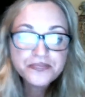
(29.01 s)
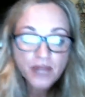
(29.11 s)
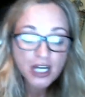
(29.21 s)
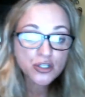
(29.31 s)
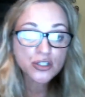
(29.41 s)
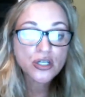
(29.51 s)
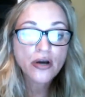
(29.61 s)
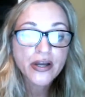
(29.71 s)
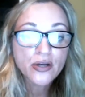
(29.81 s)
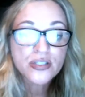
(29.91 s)

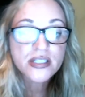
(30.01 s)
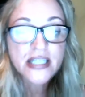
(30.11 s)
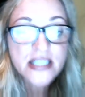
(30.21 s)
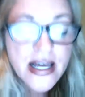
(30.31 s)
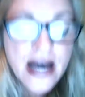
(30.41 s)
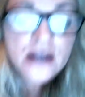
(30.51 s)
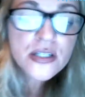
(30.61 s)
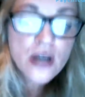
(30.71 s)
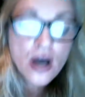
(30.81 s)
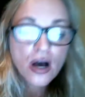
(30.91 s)
your sixth house
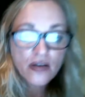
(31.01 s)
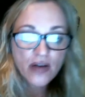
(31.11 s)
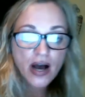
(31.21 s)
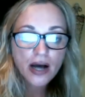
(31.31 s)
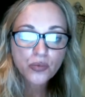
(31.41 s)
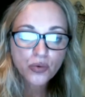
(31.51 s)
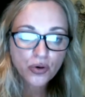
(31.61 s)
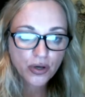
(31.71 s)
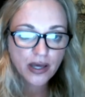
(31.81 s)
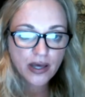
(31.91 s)
of hard
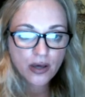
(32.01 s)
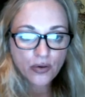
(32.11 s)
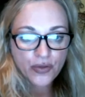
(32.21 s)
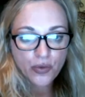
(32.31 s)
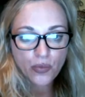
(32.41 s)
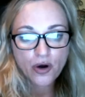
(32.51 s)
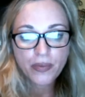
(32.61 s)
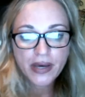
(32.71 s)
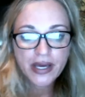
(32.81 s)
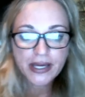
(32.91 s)
work, health, and
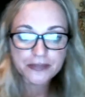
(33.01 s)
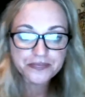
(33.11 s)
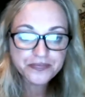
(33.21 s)
well-being.